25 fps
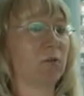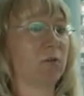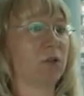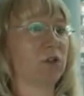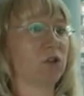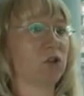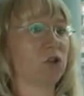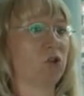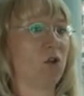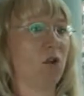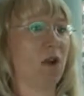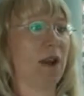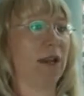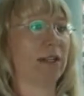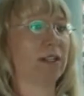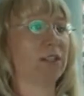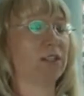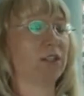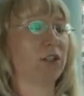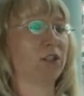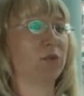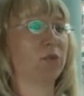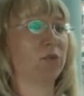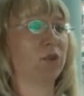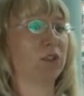was trying
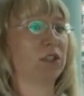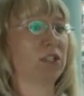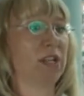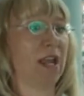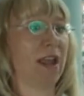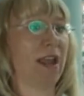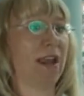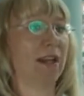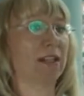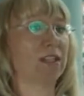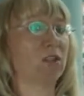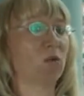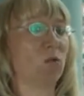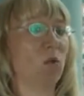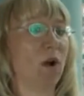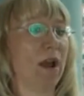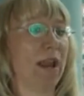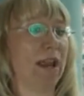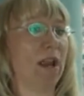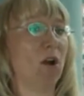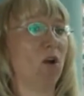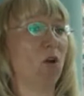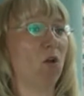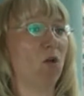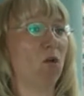to protect a
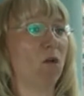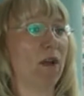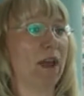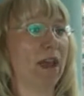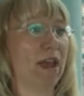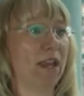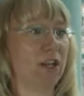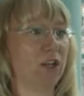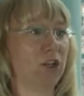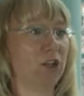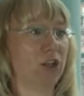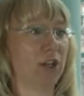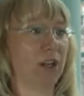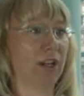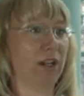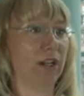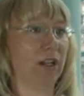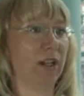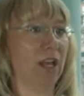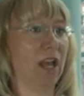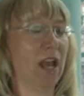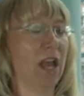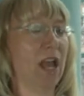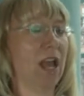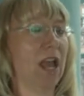way of
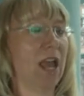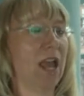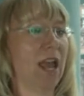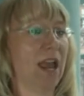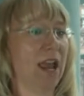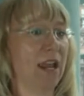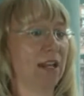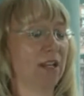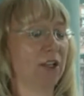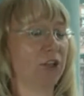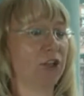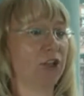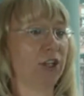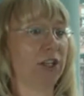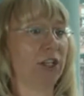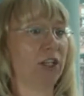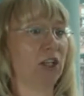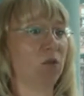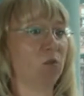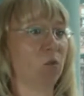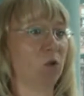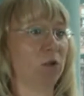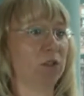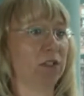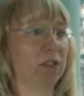hedging energy
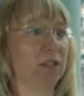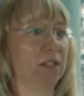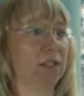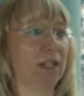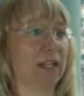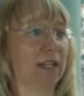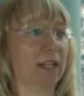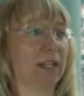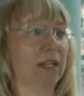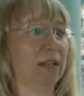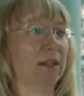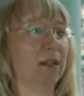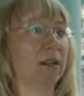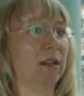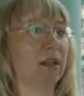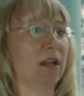commodity